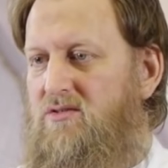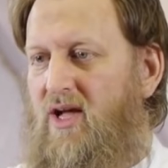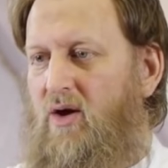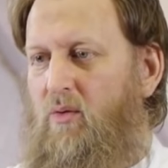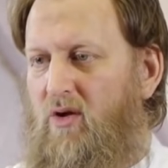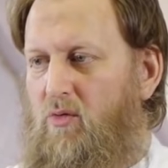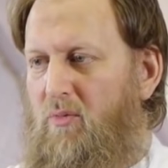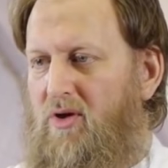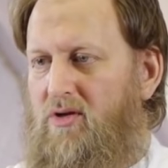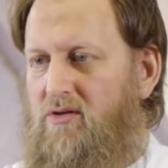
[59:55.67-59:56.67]
that when a
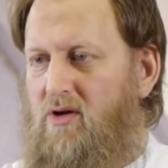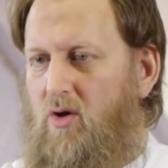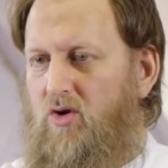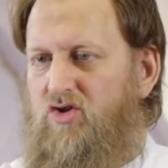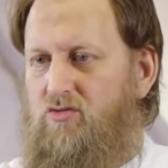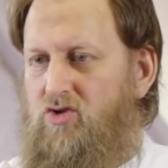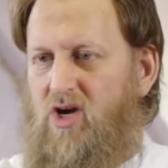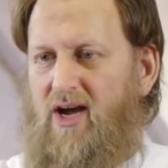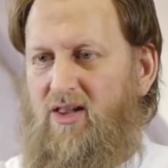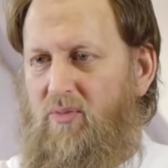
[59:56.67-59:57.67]
woman goes through
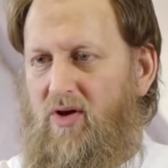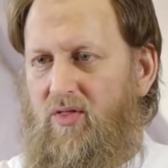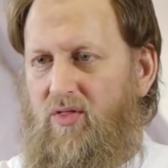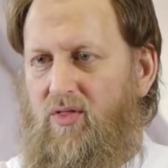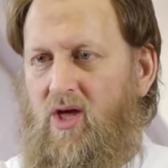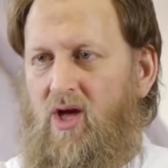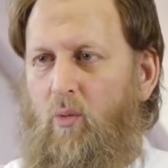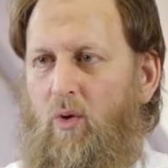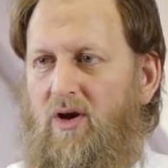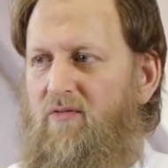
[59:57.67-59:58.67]
childbirth,
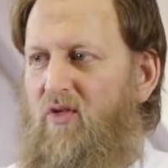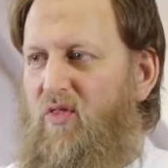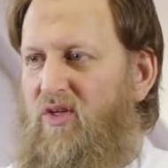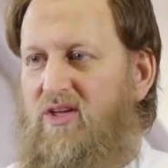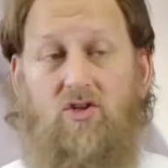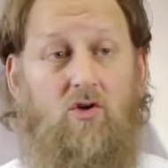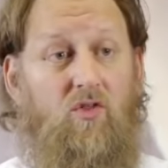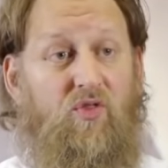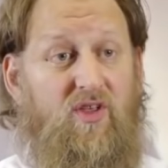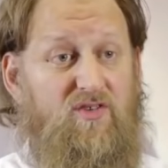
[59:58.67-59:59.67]
one of the things, the
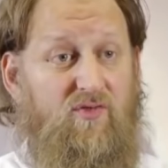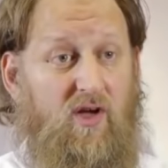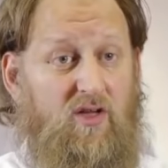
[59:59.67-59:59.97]
good things for